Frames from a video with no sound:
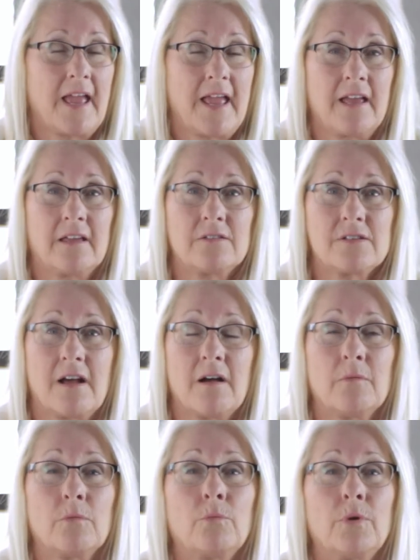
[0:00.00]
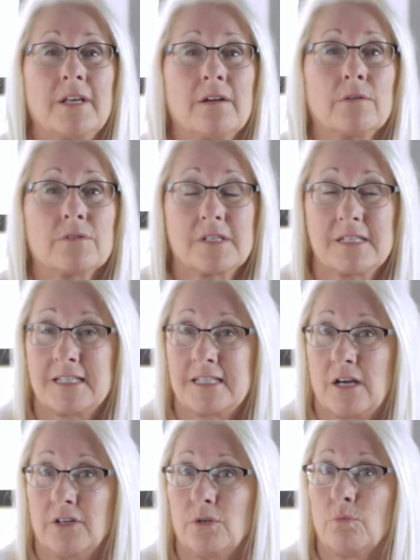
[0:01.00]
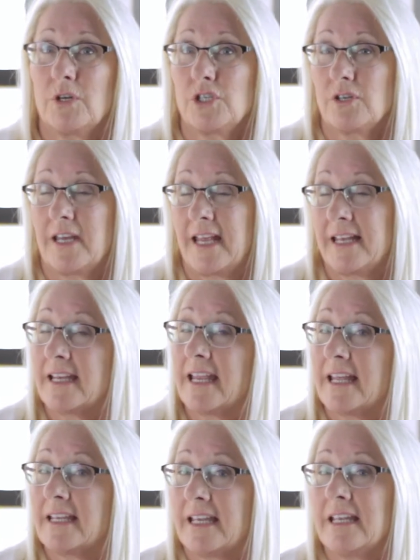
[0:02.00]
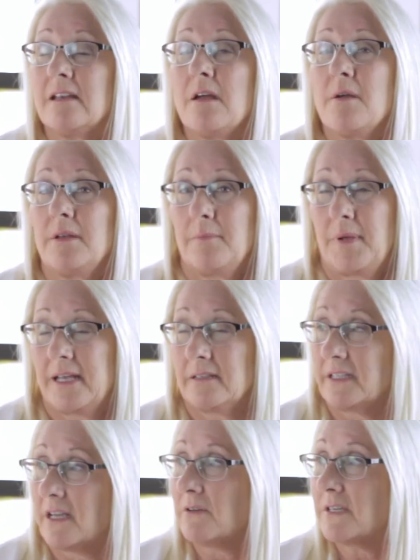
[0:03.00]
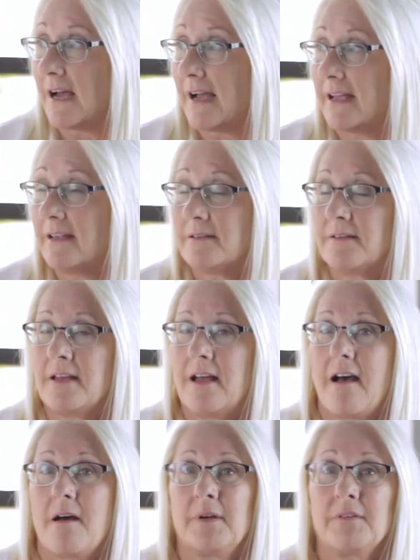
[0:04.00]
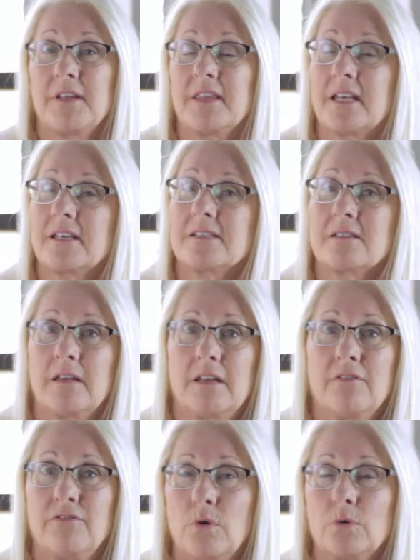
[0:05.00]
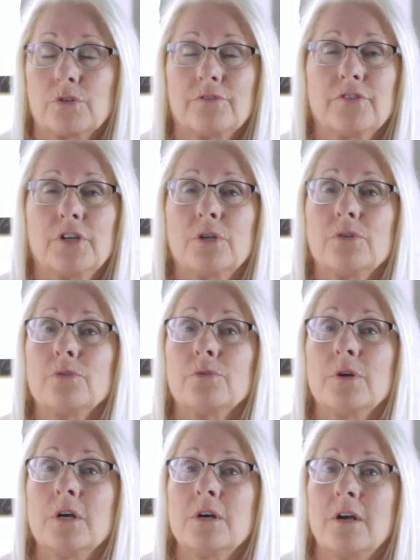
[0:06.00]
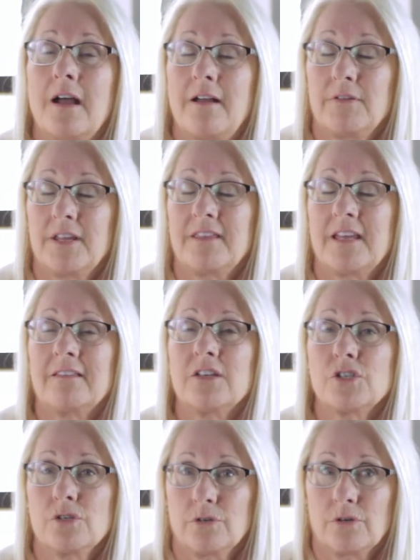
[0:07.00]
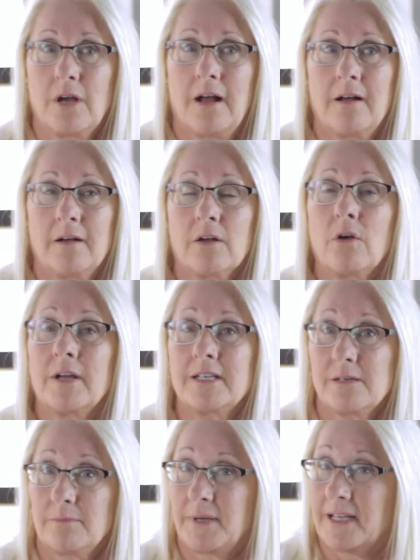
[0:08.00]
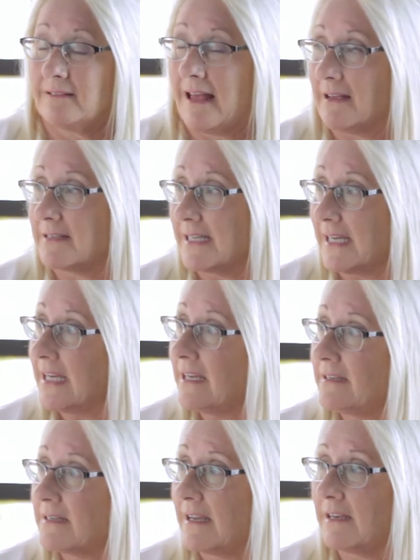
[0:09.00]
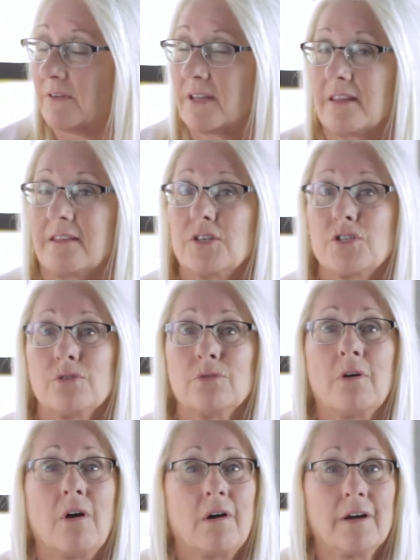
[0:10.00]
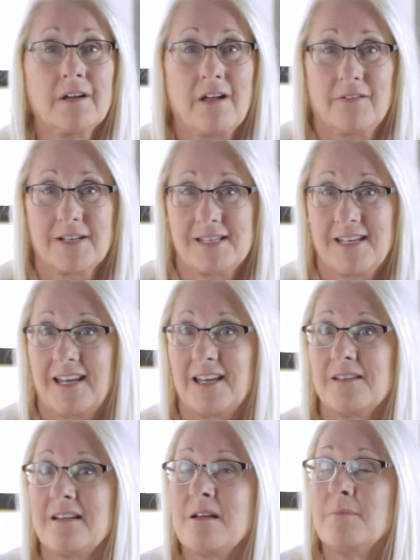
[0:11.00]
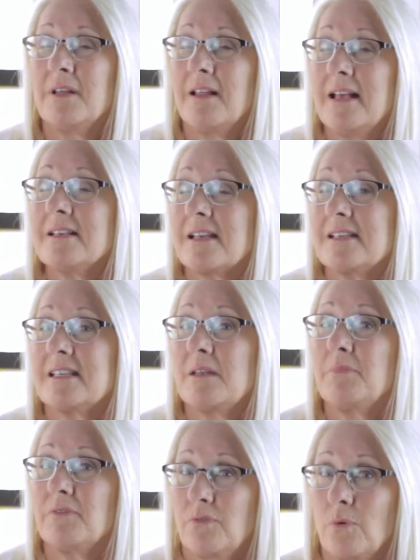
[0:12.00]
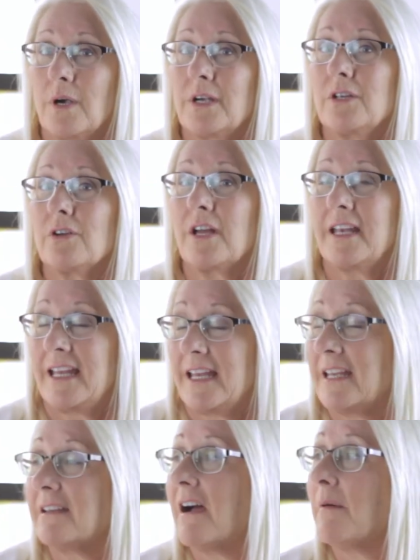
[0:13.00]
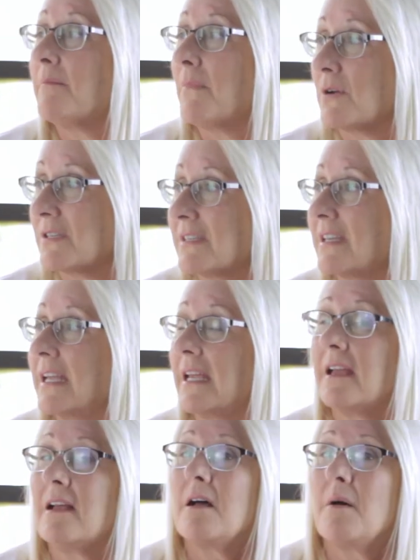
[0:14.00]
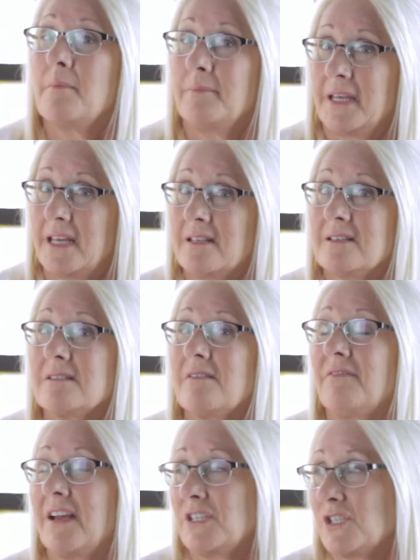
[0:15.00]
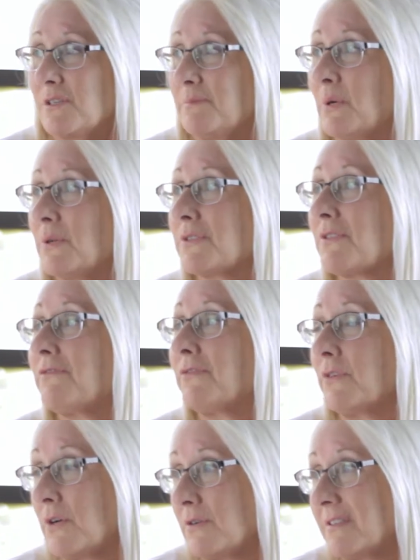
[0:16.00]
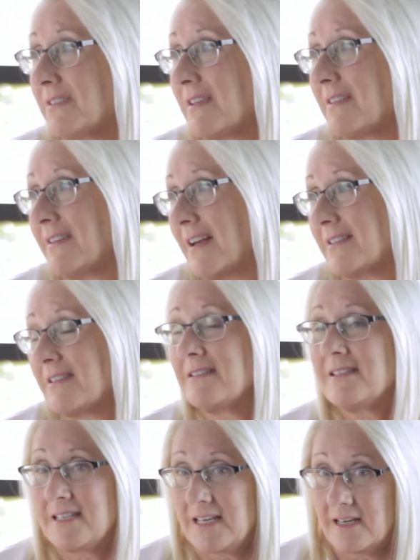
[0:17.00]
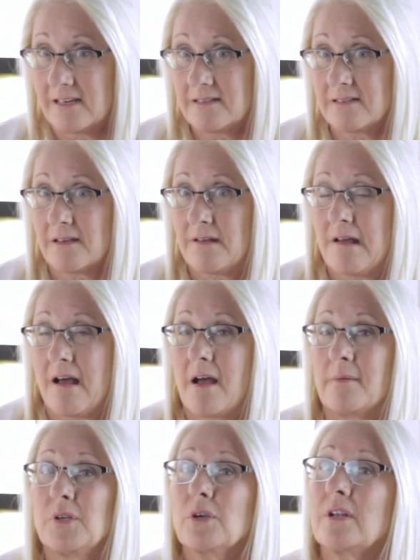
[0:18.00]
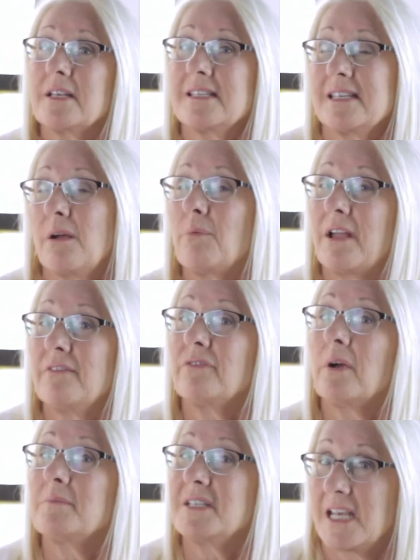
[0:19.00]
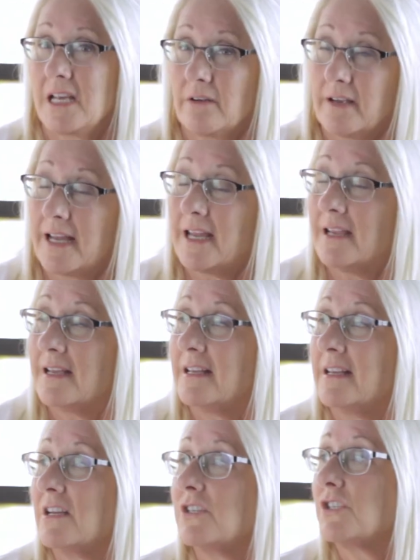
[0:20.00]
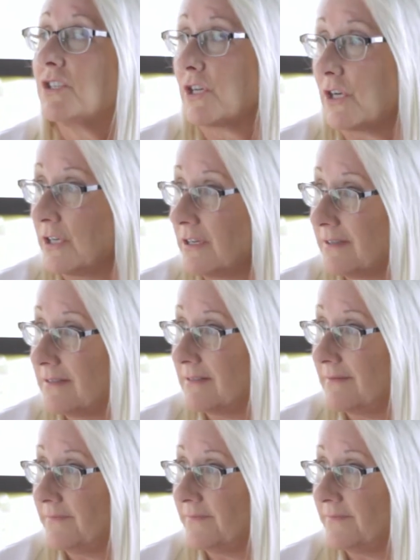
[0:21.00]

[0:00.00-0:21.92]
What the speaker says: and we'll tell you what you can and can't eat in a paleo diet. Everything's in a folder for you, everything that you're going to be allowed to eat and everything that you aren't going to eat. But as I said before, you're going to eat mostly meats, vegetables, fruits, nuts, and seeds. You're going to stay away from dairy, sugars,